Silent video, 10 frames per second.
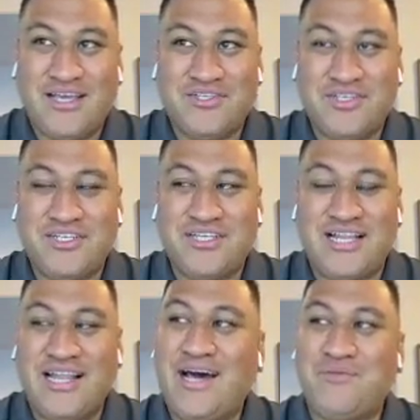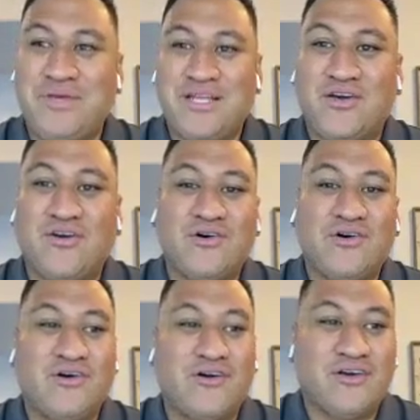she's allowed me to
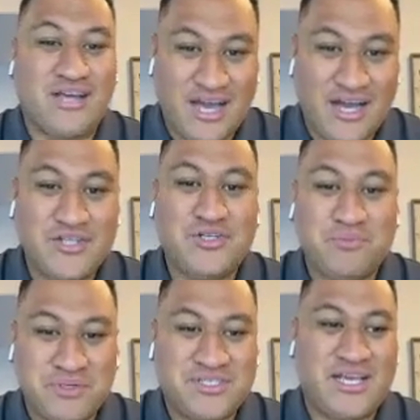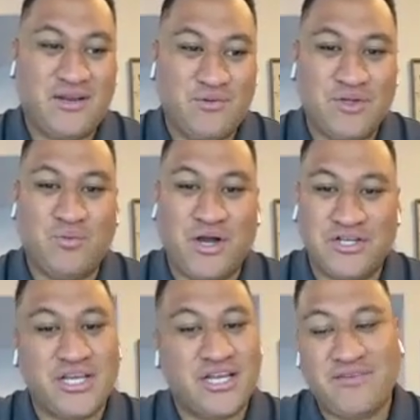go 100% with
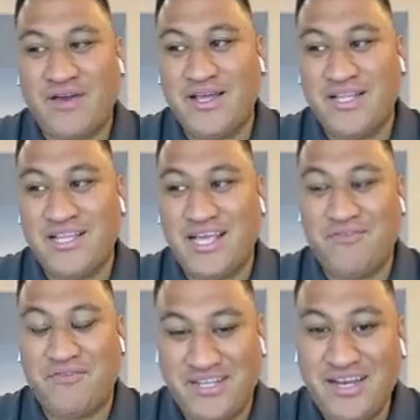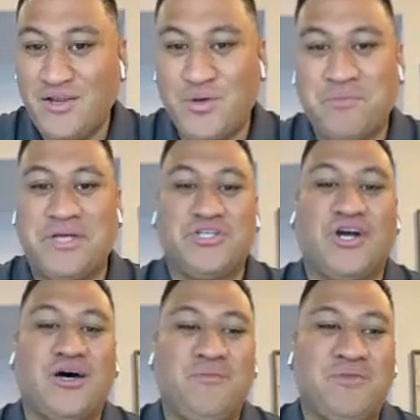Washie. And if I didn't quit my
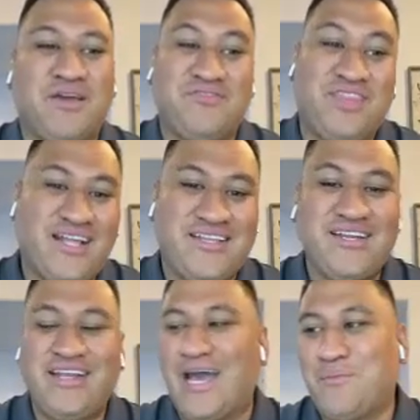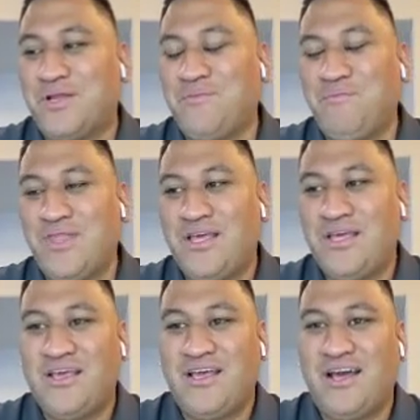job, if that didn't happen,
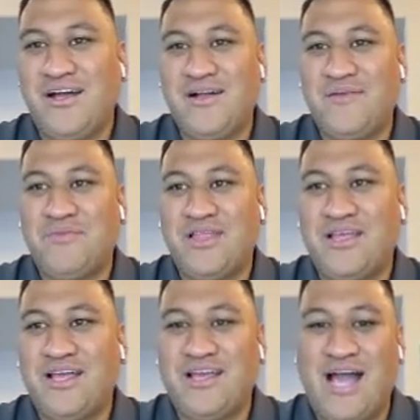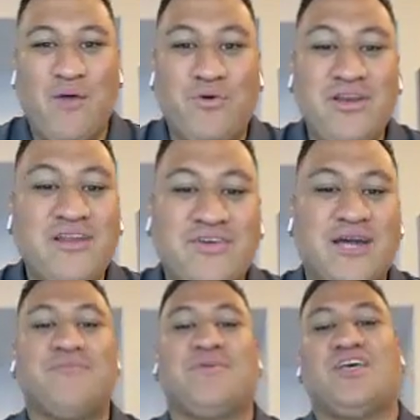I wouldn't have
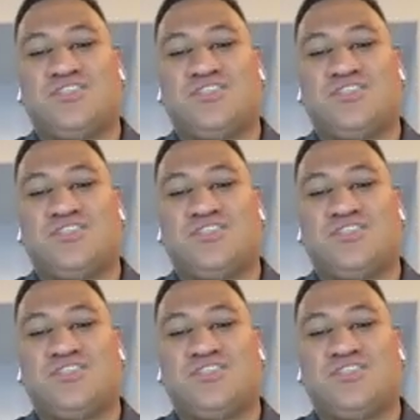come